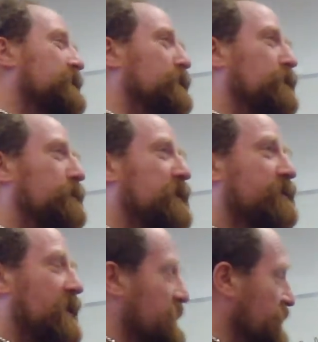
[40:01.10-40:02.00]
all a bit
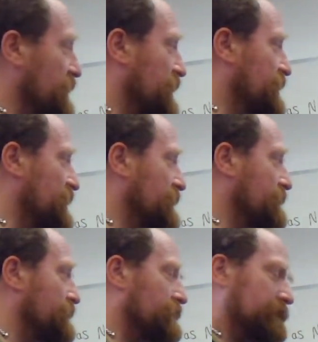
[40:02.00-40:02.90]
of an exercise
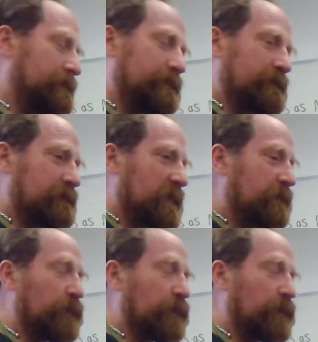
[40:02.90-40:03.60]
in